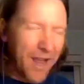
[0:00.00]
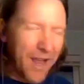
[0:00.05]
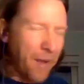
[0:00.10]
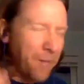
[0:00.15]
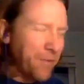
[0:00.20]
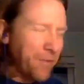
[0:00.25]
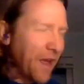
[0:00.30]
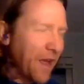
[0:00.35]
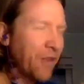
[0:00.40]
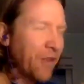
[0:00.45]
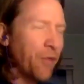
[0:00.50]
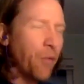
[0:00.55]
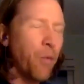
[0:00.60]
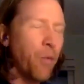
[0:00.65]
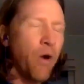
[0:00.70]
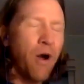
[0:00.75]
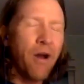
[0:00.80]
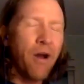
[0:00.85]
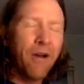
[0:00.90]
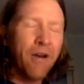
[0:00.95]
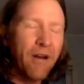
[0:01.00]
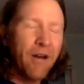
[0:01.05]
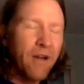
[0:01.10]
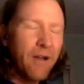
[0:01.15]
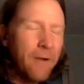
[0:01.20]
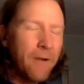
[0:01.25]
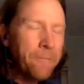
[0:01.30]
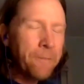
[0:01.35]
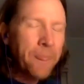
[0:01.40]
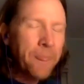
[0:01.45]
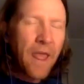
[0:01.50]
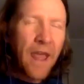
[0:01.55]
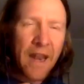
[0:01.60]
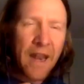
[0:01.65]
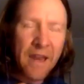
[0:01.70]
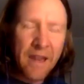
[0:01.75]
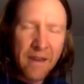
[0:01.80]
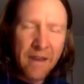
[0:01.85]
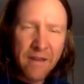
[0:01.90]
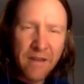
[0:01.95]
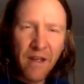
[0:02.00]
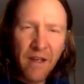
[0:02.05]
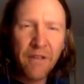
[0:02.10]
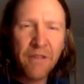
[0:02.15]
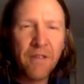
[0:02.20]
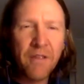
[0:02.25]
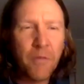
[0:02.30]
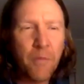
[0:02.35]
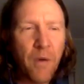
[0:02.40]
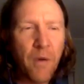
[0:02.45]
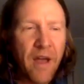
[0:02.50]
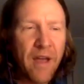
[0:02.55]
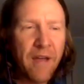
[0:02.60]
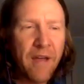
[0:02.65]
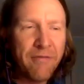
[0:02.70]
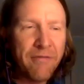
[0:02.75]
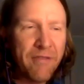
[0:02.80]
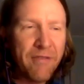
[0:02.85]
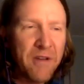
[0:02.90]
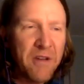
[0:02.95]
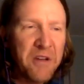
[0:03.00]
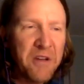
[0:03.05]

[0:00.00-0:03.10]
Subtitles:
comes out of the water and he tells his wife,